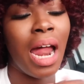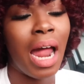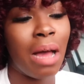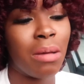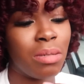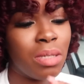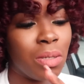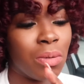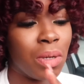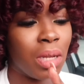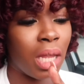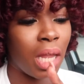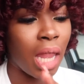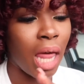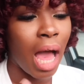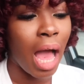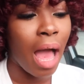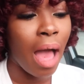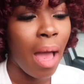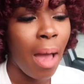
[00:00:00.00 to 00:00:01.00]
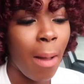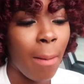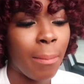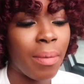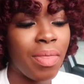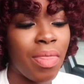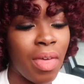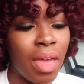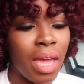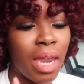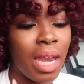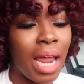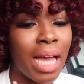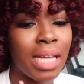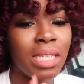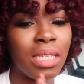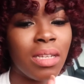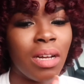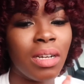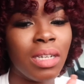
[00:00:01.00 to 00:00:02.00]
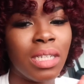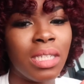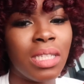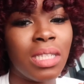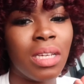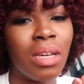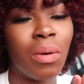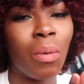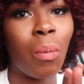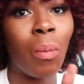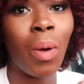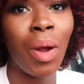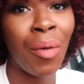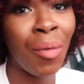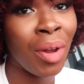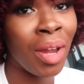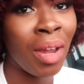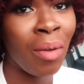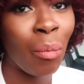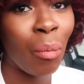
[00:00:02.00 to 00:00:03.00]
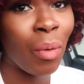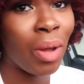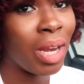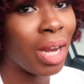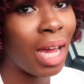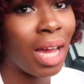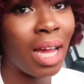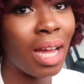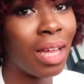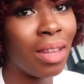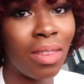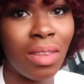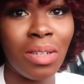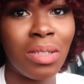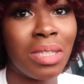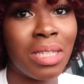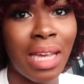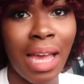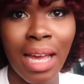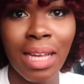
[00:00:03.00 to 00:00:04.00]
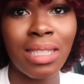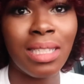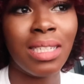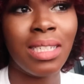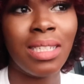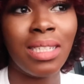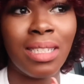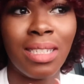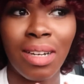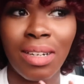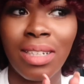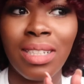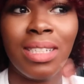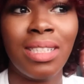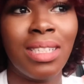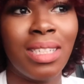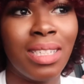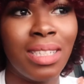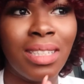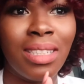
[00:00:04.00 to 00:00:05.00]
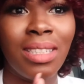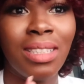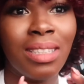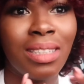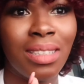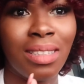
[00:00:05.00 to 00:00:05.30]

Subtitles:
I was doing a lot. But then I started to worry when those taxes started to